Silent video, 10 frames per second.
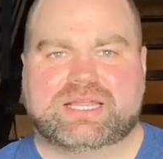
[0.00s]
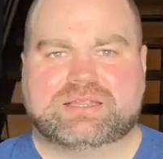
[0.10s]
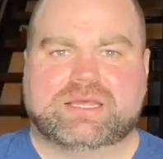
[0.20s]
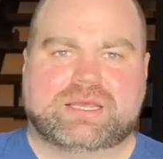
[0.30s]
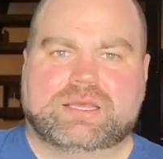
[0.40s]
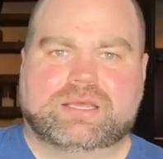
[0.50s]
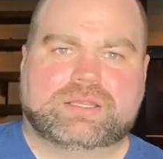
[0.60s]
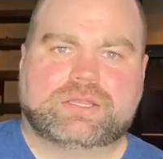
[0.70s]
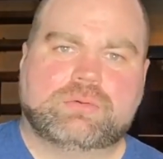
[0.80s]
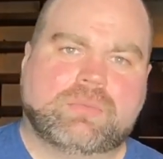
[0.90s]
that
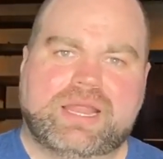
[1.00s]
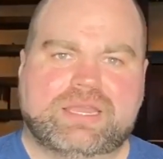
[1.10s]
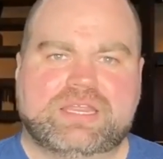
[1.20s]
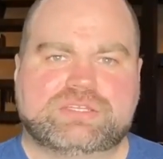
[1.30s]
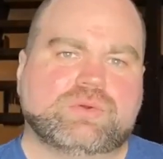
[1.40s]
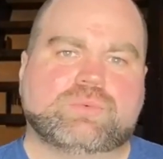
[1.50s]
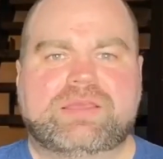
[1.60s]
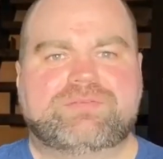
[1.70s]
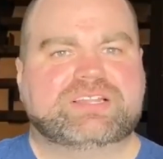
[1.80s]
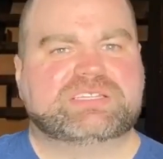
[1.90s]
you might need to
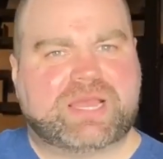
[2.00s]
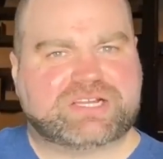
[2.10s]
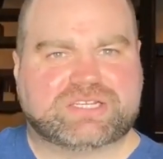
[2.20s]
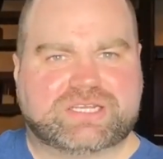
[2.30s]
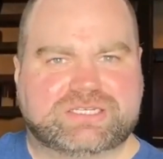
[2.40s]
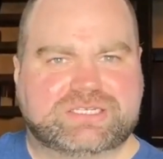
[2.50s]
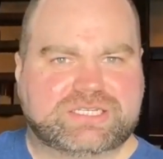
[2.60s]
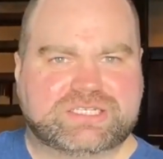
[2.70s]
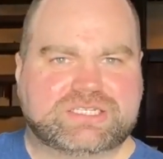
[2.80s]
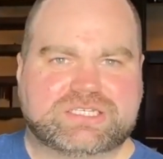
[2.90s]
waive an inspection
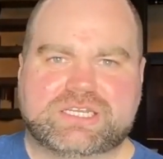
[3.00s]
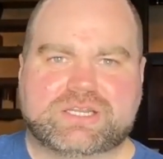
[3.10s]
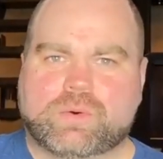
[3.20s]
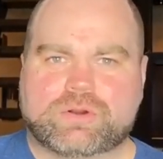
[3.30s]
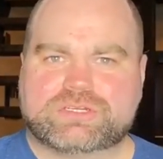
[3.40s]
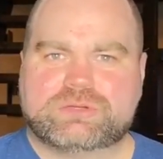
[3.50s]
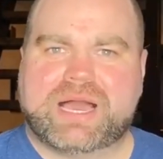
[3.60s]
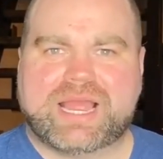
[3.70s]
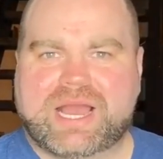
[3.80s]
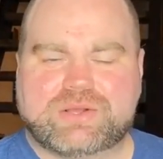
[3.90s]
contingency in order to
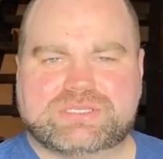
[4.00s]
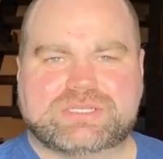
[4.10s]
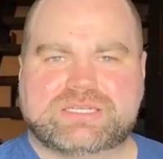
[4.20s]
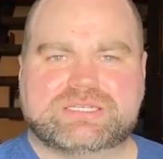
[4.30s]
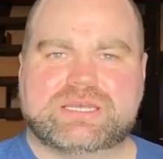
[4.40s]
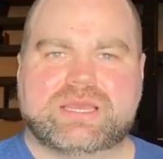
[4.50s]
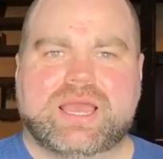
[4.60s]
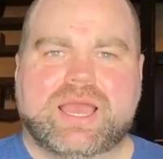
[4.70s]
buy a house in DC.